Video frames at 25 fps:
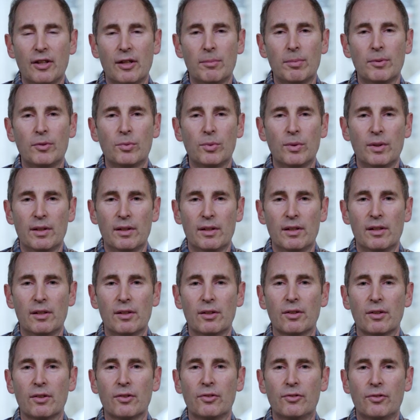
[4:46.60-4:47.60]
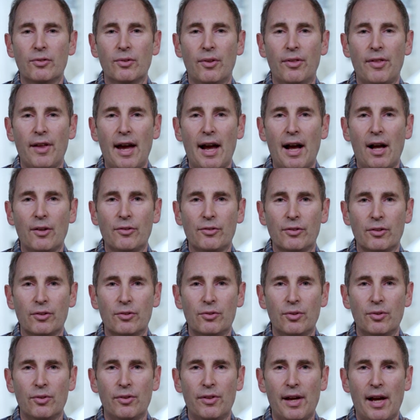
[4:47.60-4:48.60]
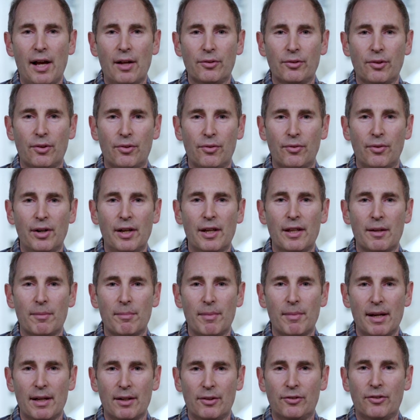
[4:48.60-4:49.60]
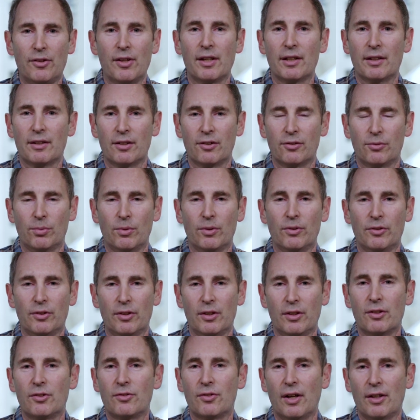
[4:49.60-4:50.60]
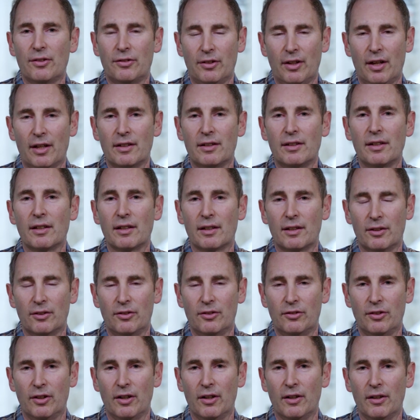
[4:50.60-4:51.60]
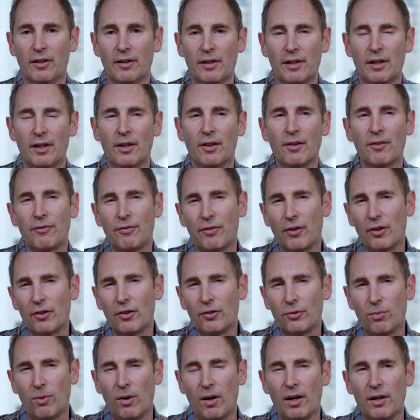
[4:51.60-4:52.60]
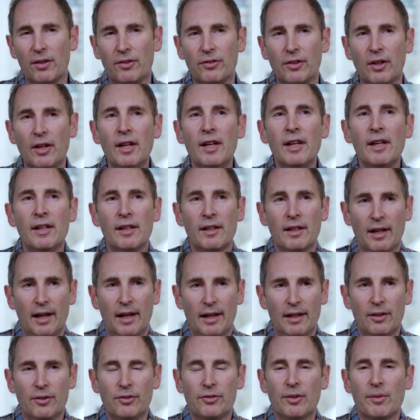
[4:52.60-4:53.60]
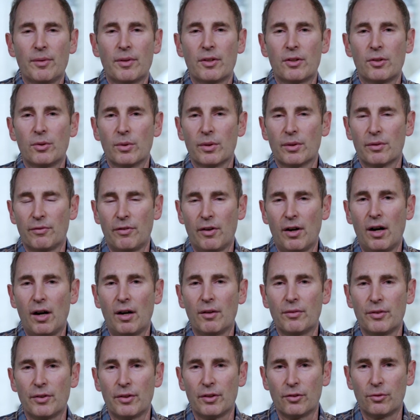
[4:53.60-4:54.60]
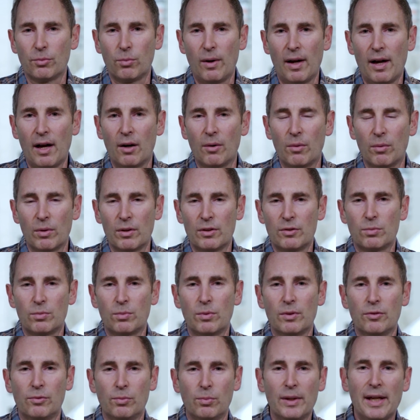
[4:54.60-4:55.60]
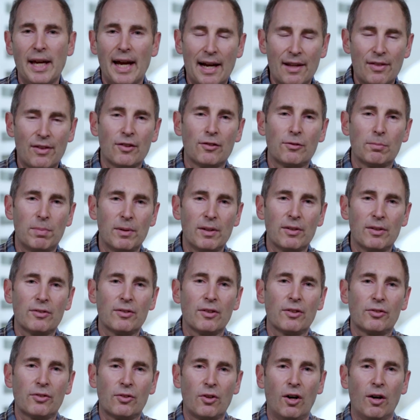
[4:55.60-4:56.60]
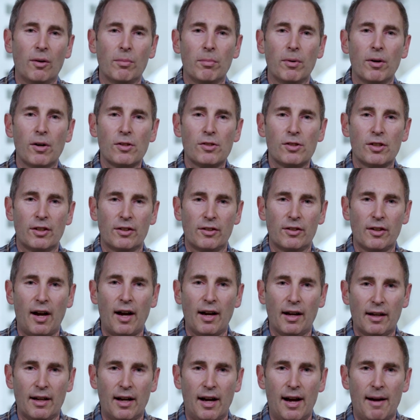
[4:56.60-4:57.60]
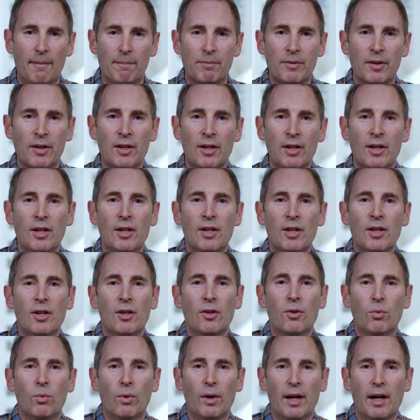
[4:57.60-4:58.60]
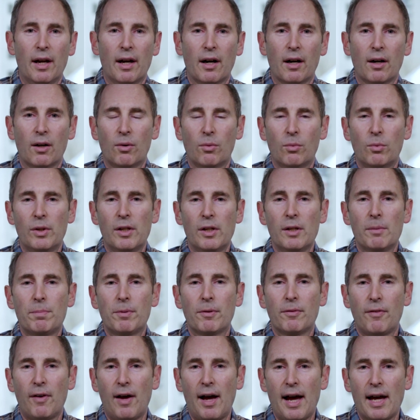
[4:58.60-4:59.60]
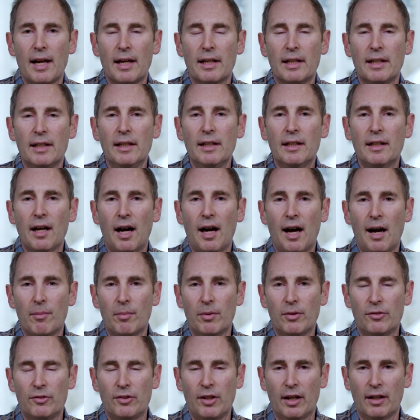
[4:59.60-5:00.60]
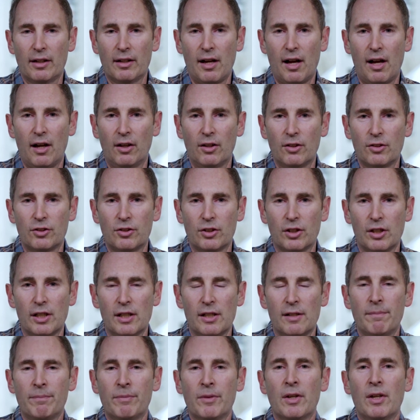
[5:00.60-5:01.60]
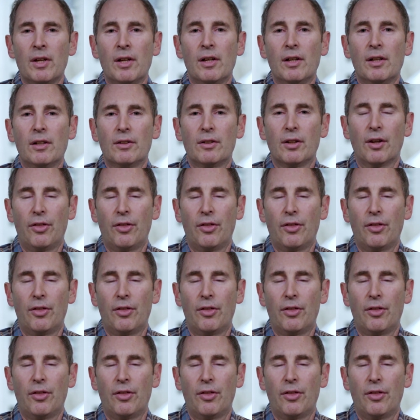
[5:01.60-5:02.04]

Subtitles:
between the years 2000 and 2003 that made us think this was an interesting idea to consider. The first was, I know something you were involved in as well, which was we had this business called Merchant.com, where we provided e-commerce technology to